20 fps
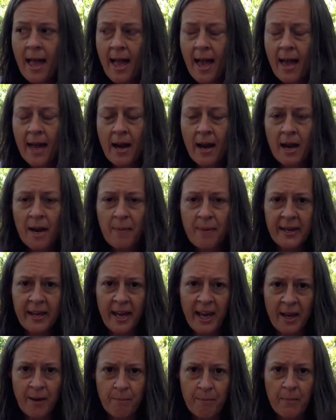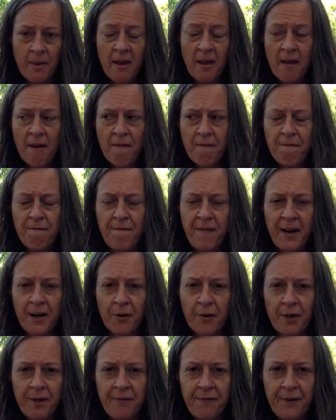And I became
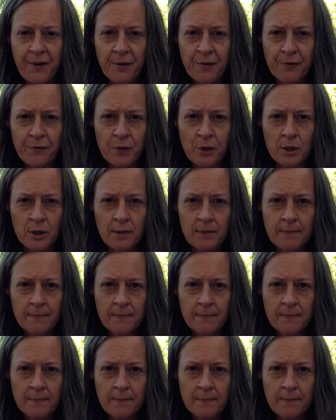very fearful.